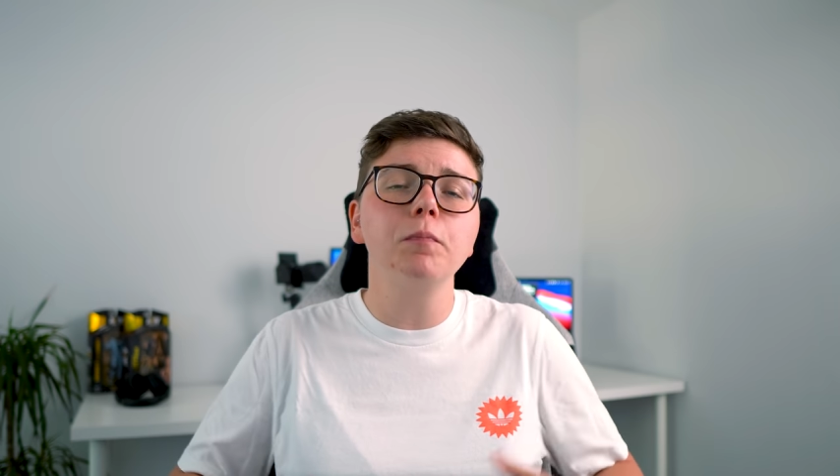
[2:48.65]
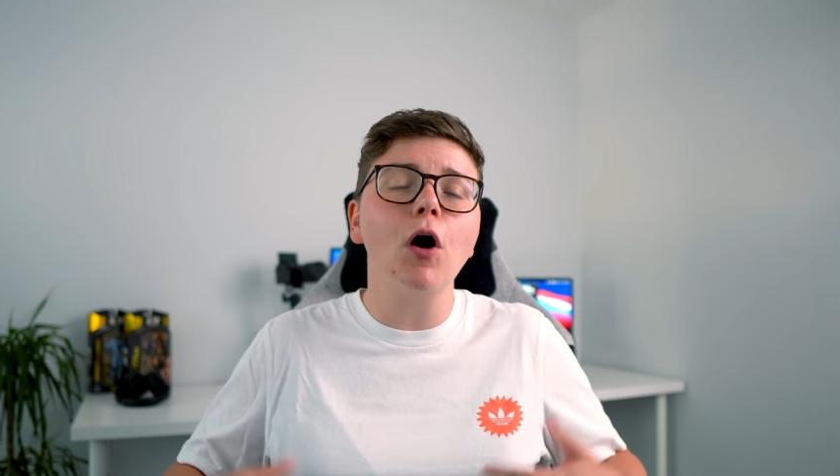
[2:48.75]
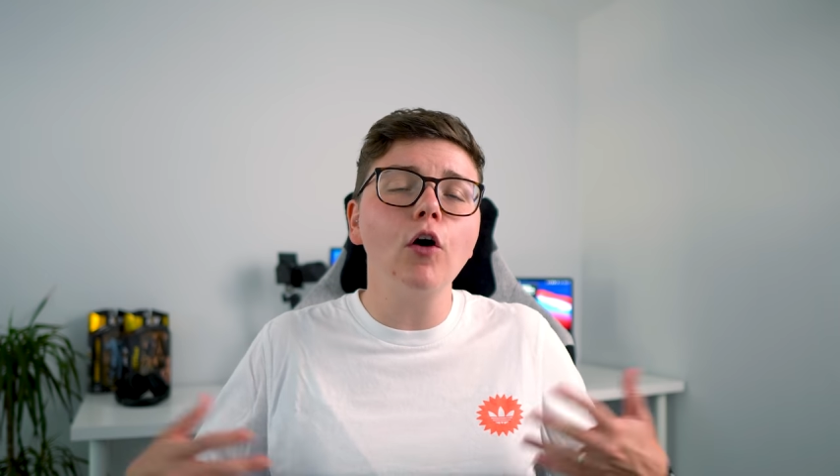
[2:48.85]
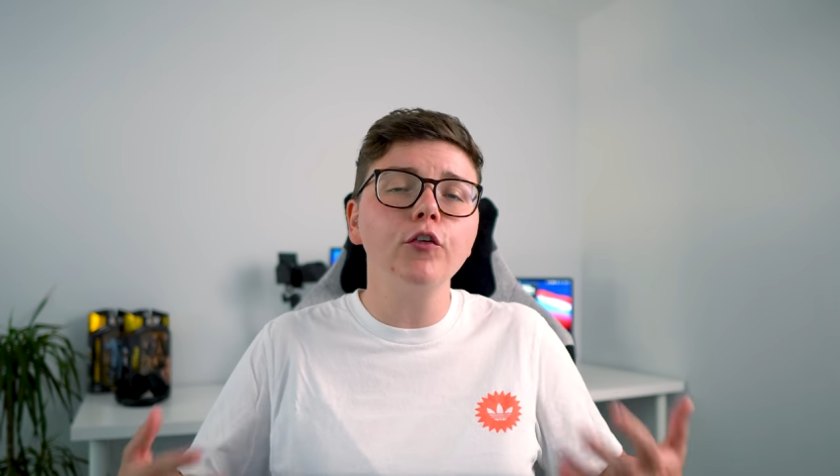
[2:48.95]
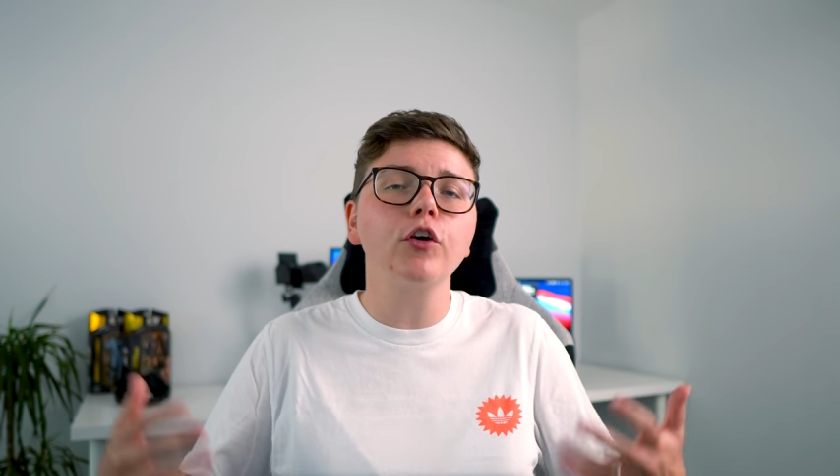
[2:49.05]

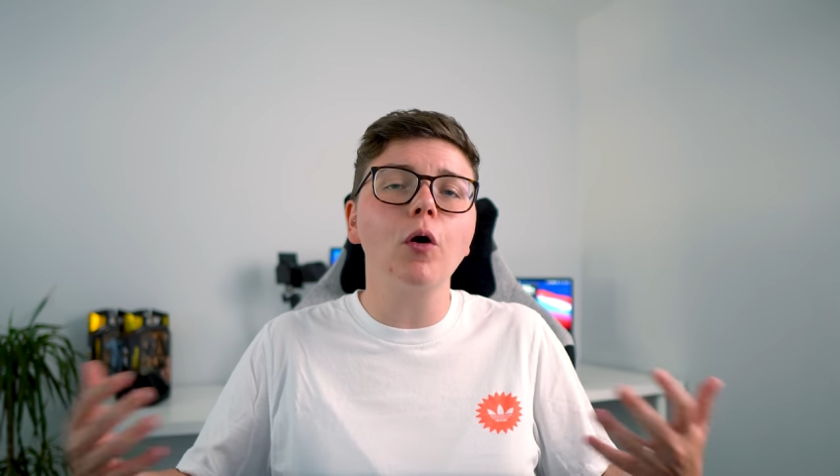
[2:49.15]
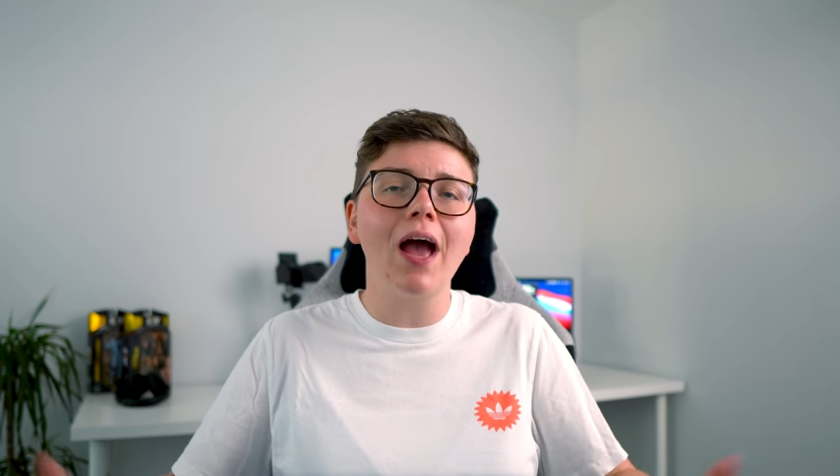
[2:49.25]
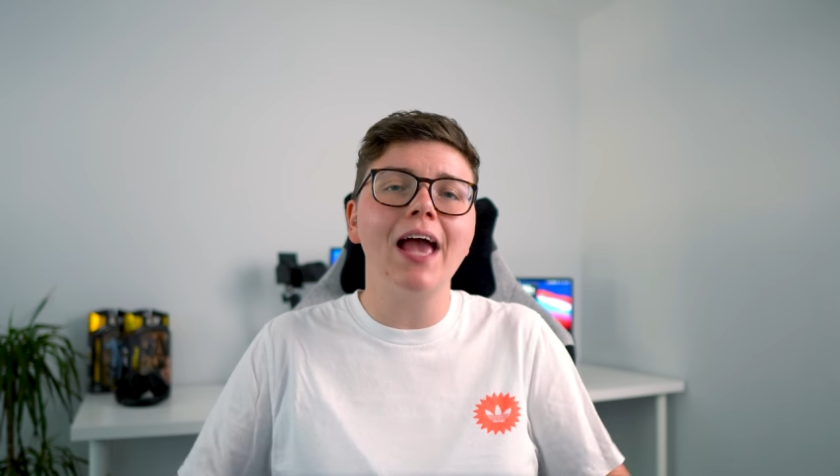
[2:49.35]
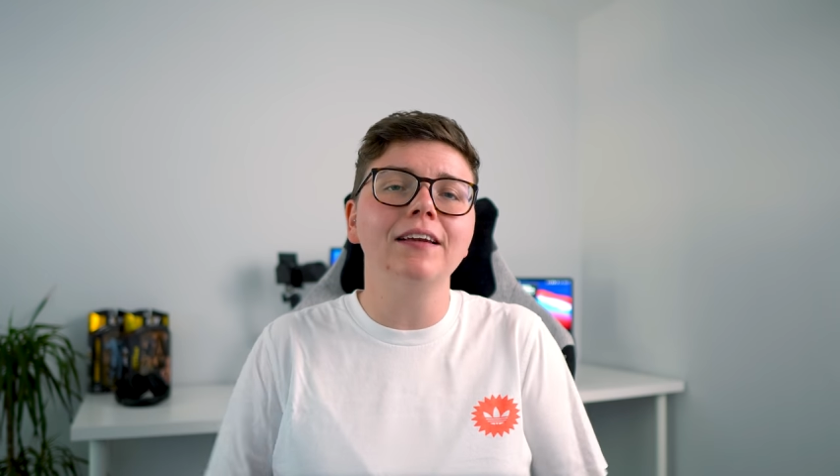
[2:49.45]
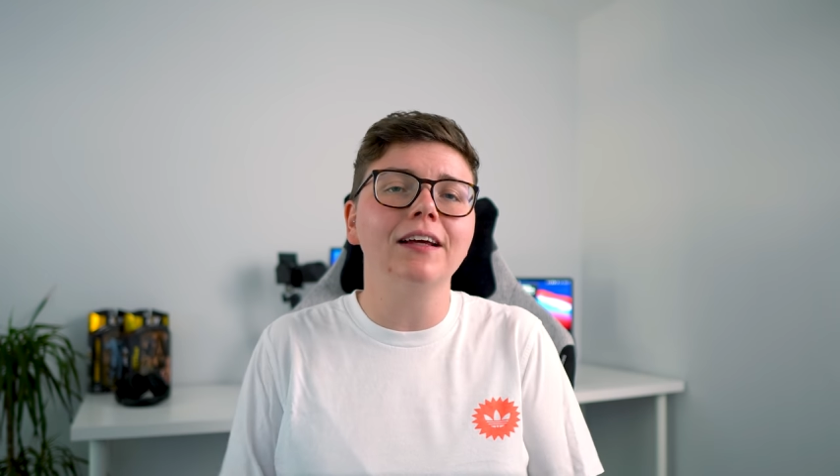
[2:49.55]
but also go
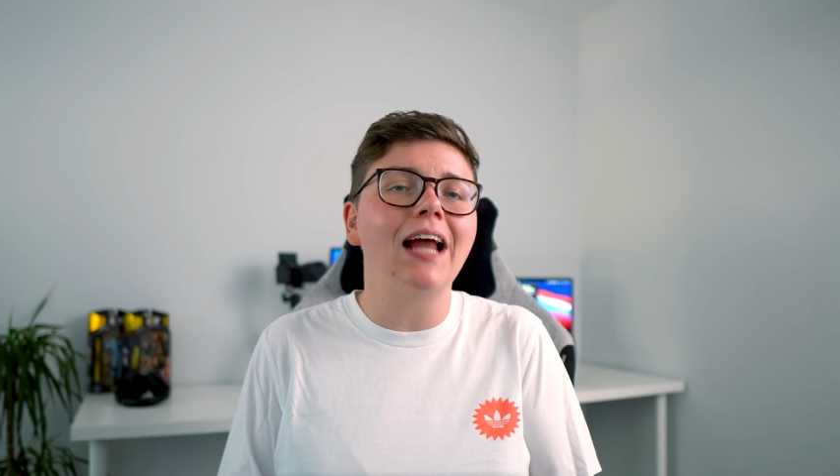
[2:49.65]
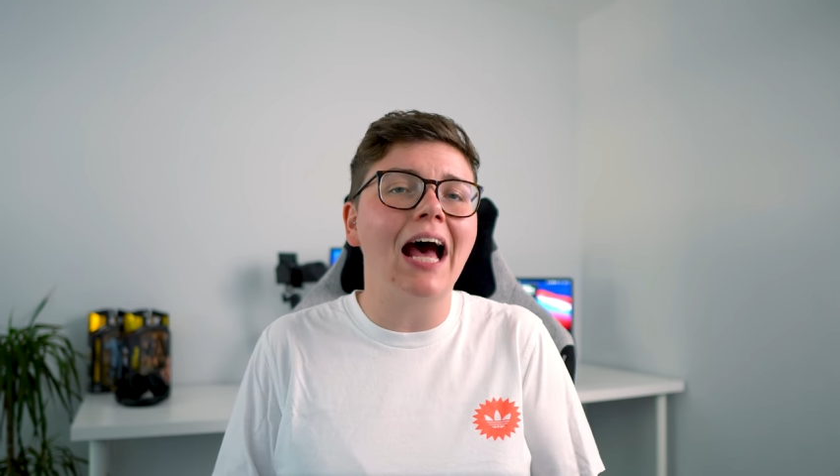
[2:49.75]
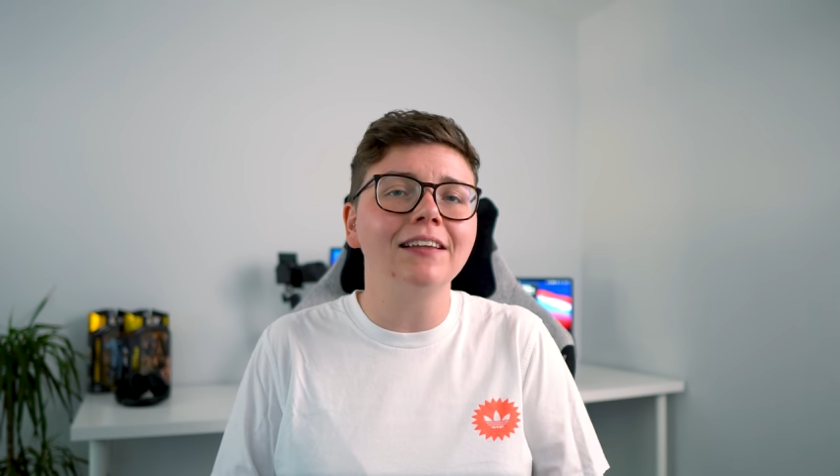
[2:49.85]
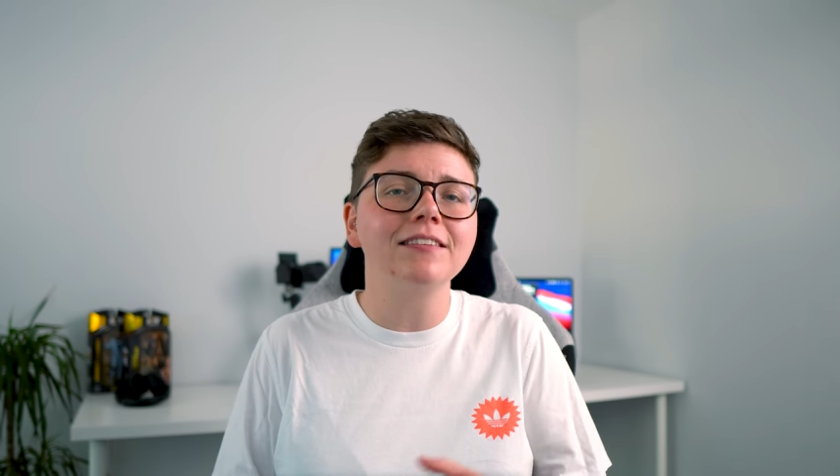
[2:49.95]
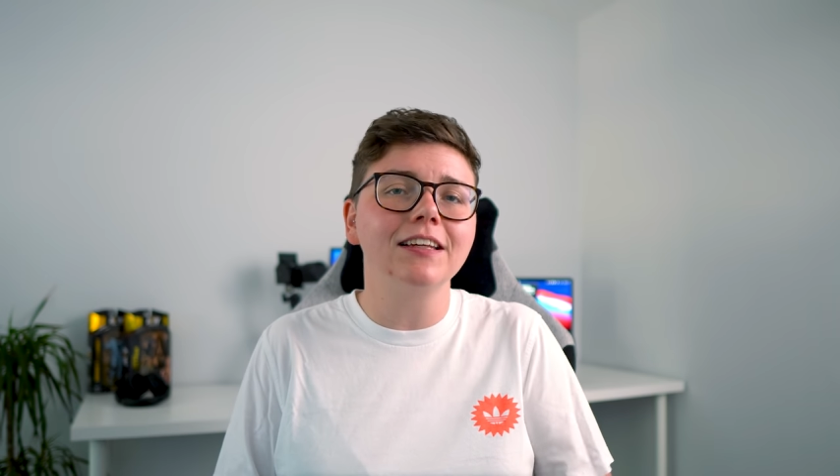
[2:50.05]
ahead and
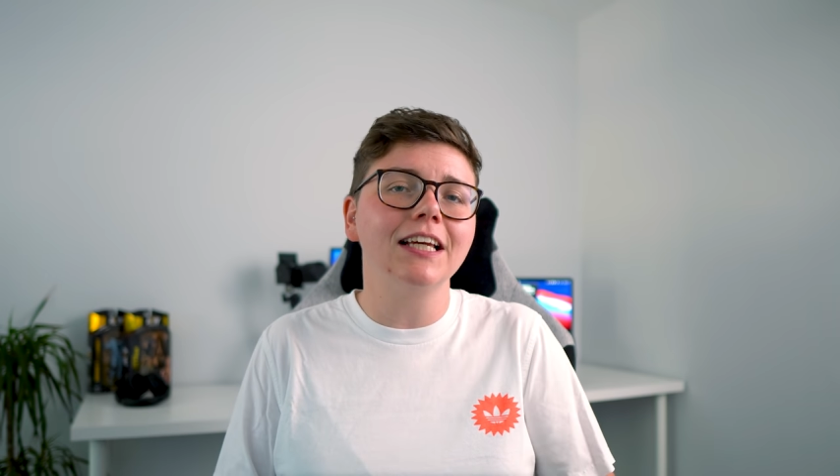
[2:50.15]
answer